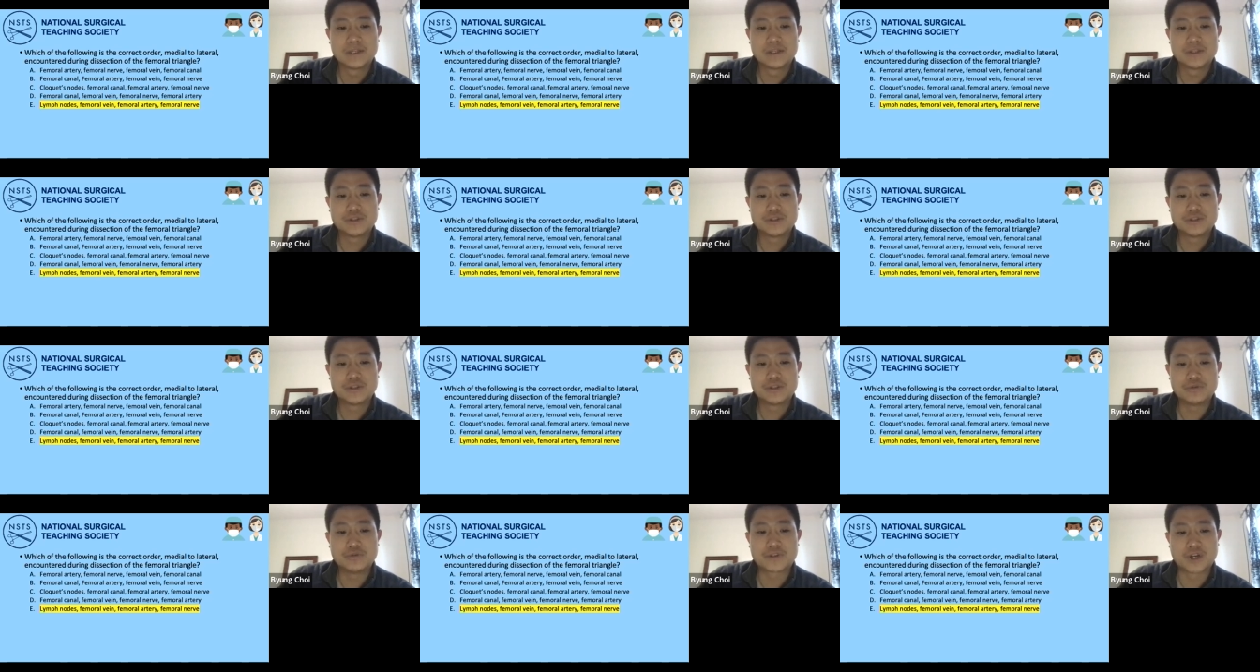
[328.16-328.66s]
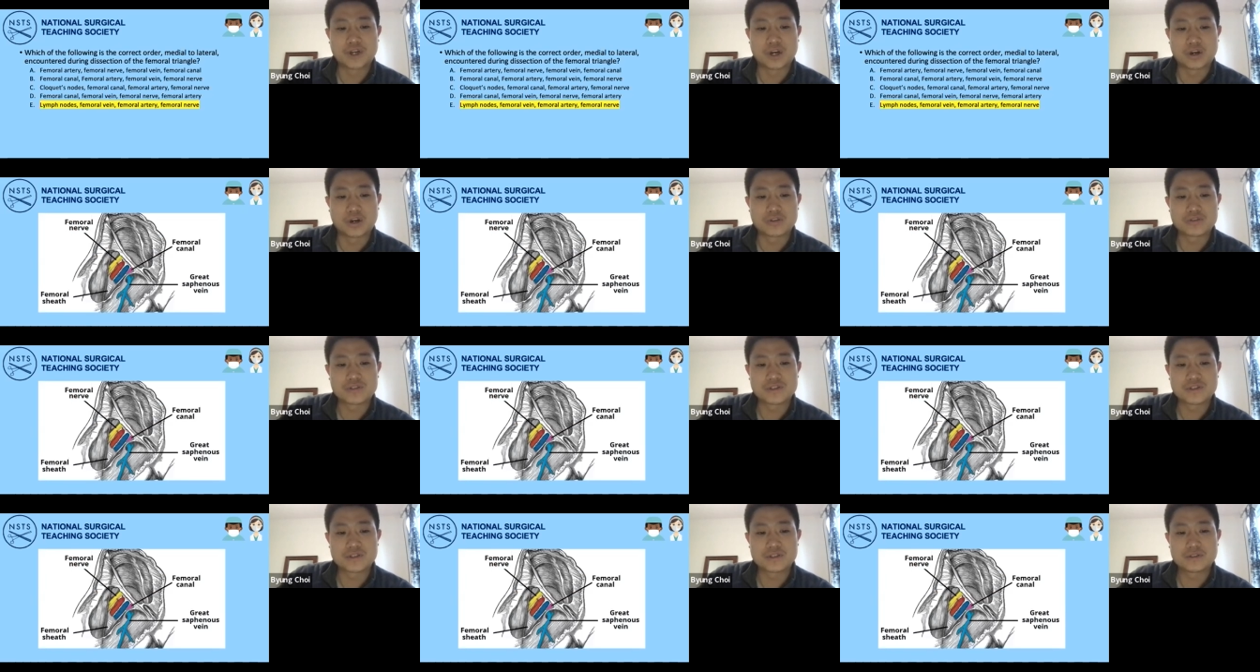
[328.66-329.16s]
you've
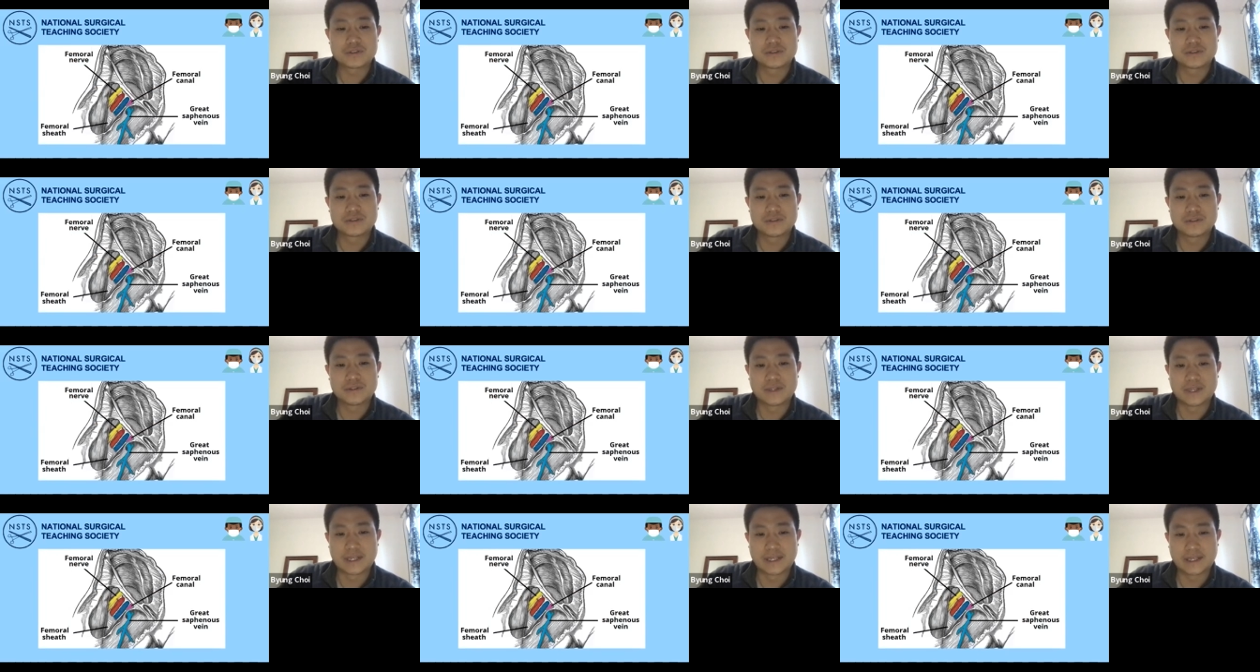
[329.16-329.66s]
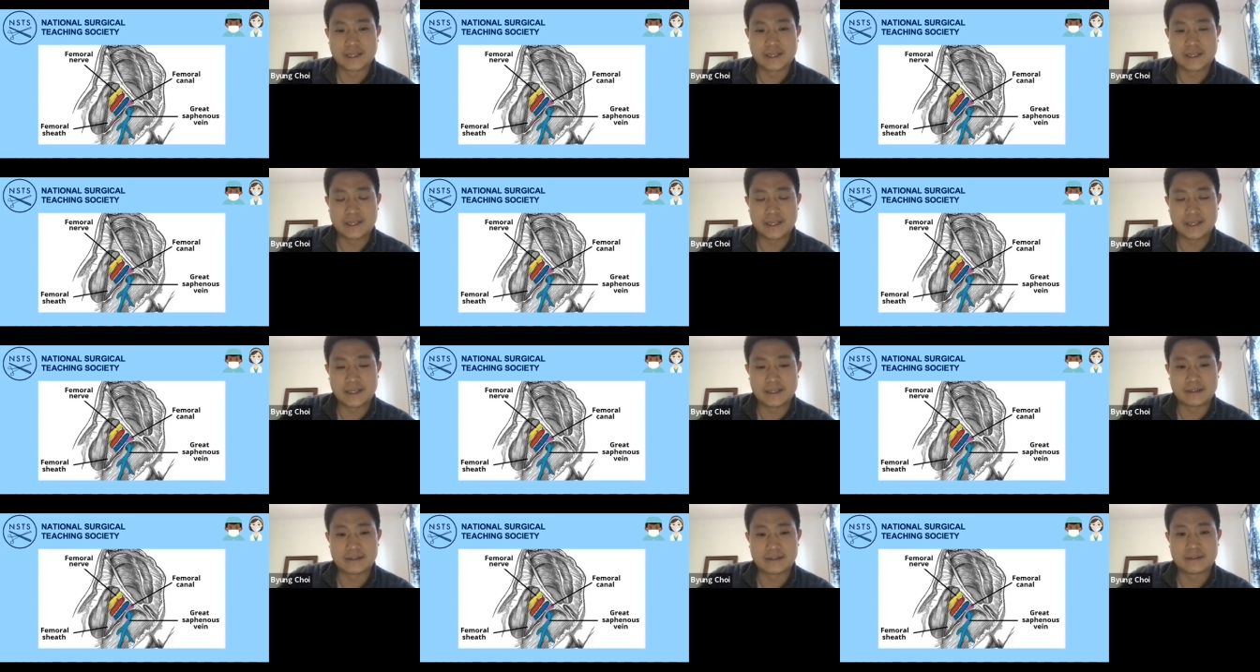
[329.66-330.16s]
got
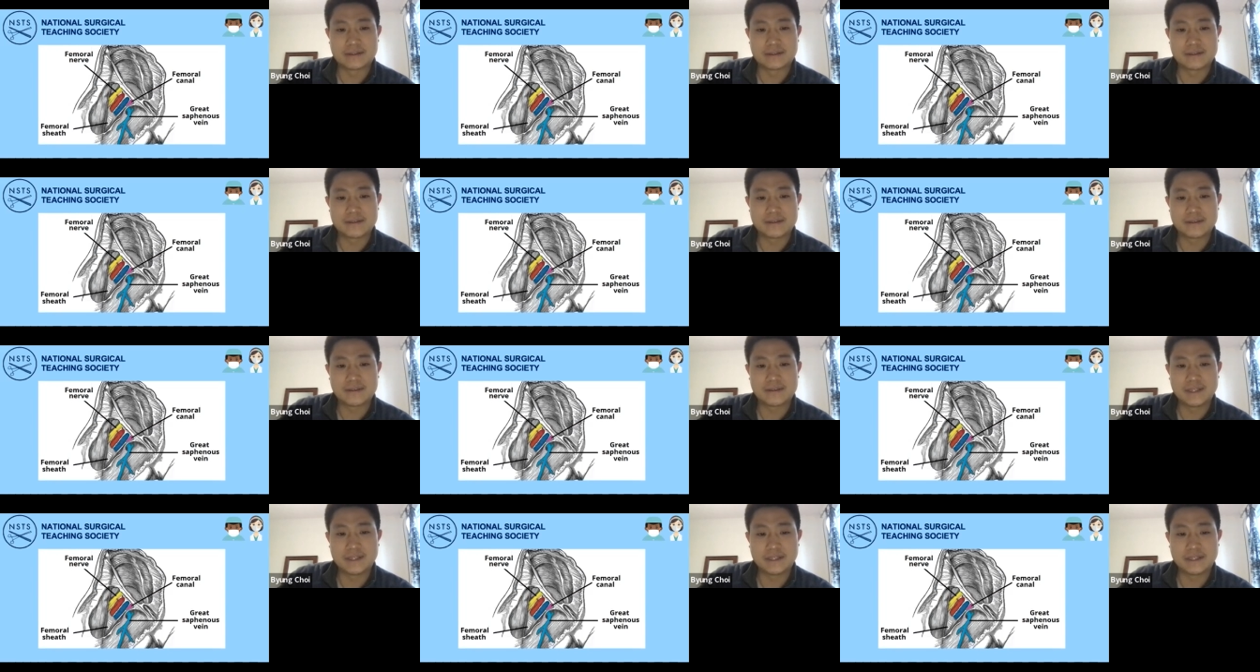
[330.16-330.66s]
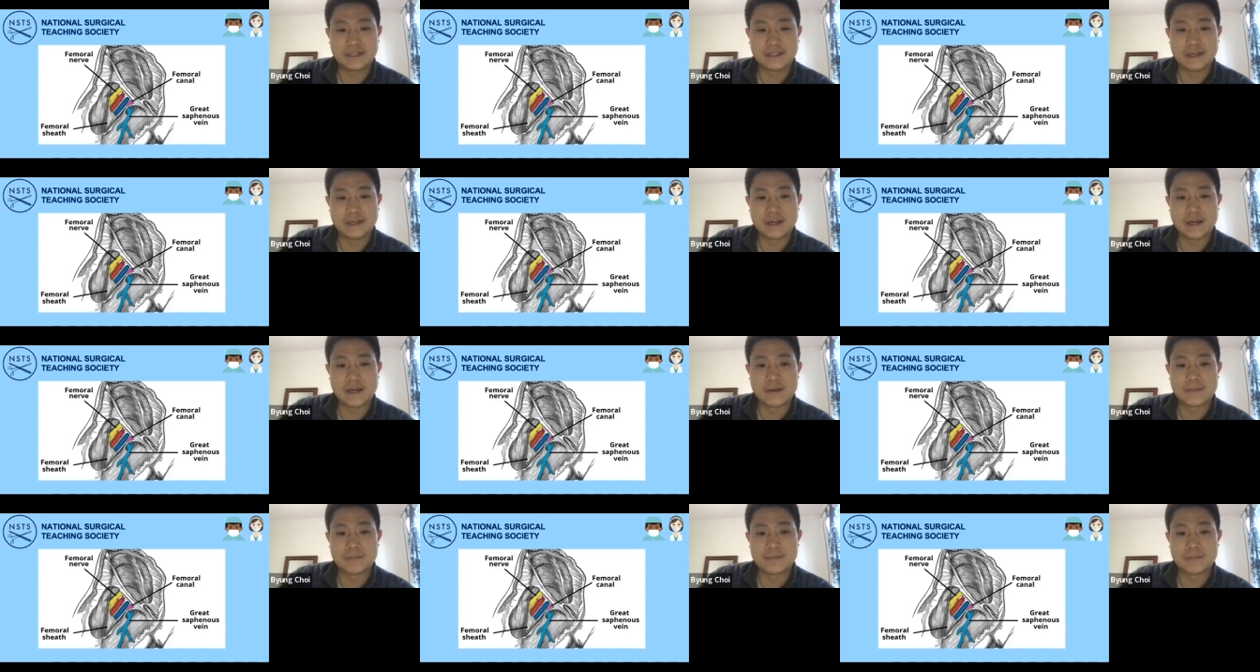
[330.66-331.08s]
here the